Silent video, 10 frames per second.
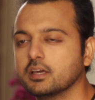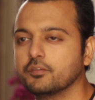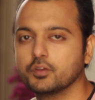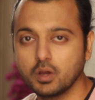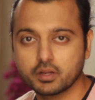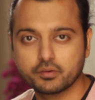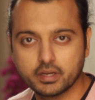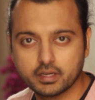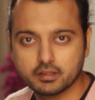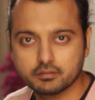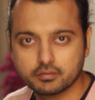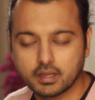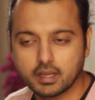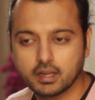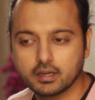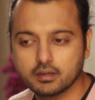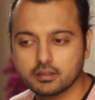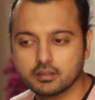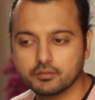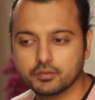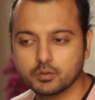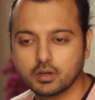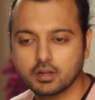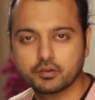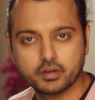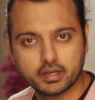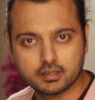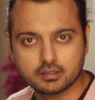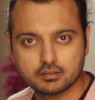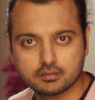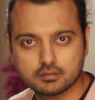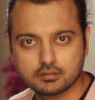If you are creative and if you are a creator,